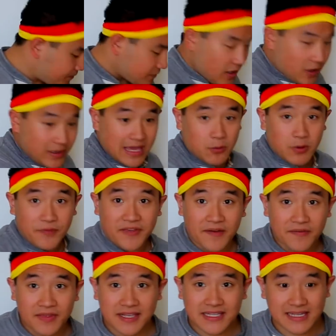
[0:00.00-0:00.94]
Okay, we've
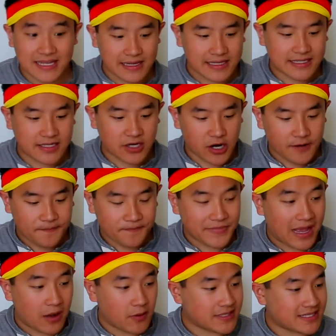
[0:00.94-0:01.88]
given this a little stir.
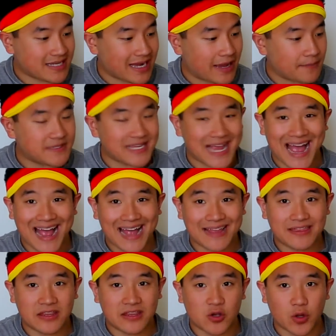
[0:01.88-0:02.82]
Now it's time to
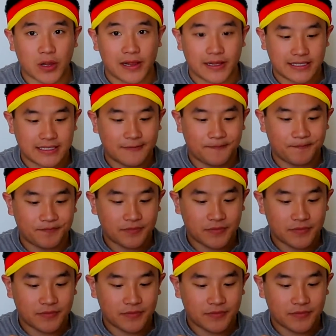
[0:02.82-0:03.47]
add the noodles.